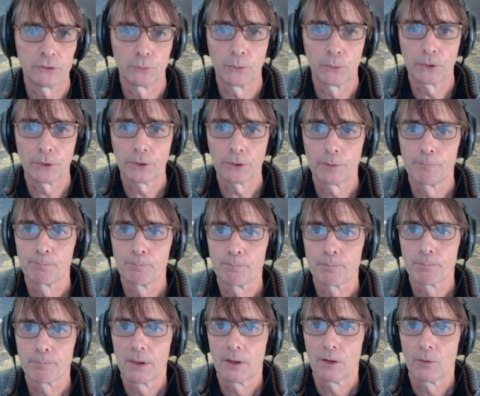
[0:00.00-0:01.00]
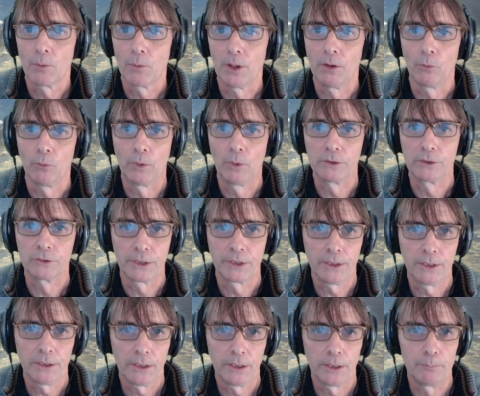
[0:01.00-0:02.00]
this work? Well, once
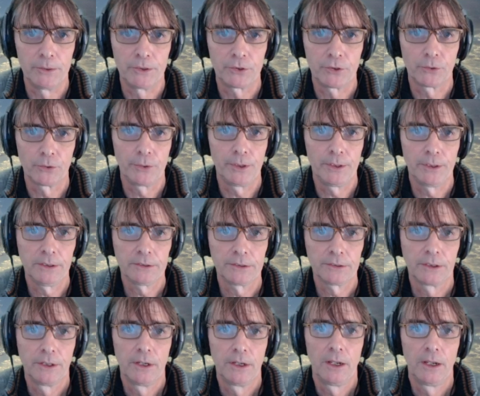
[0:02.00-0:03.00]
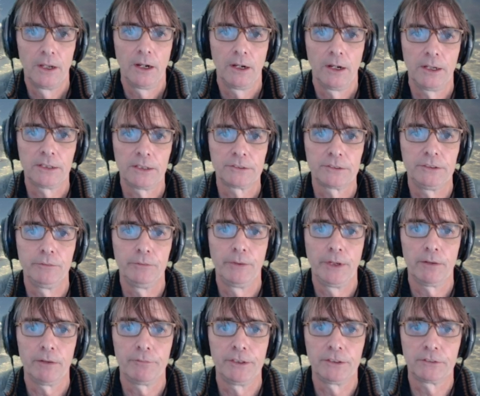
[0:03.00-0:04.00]
again, let me show you this. Let's see,
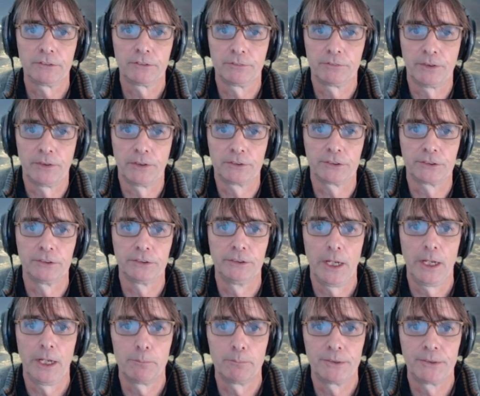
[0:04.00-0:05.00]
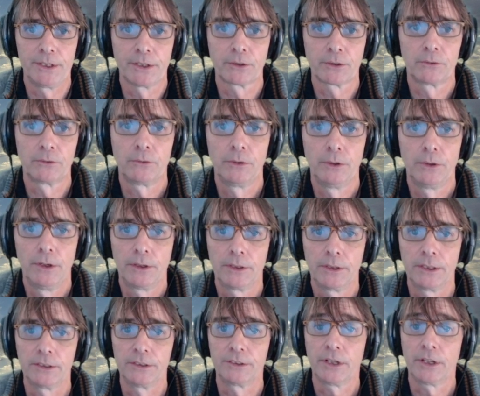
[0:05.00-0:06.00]
we have this function m0
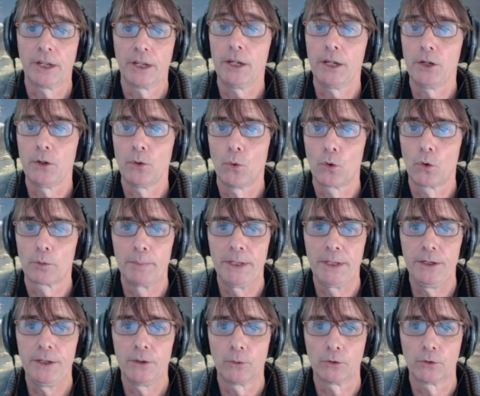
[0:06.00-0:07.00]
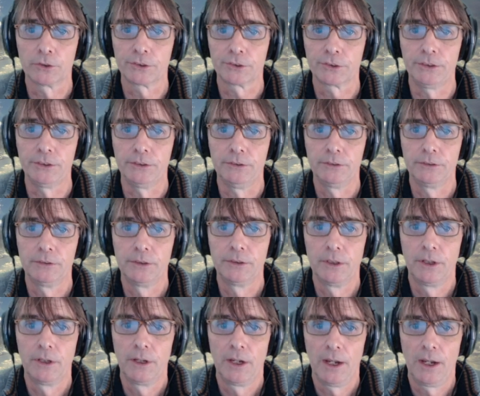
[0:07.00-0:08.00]
that is A or B or C.
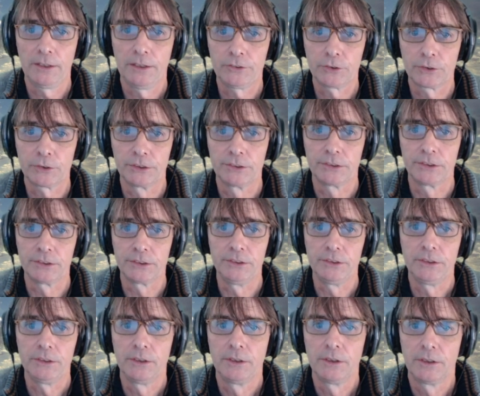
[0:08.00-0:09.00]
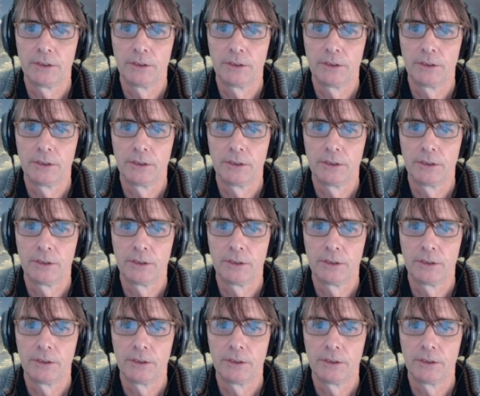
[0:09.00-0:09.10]
As you can see,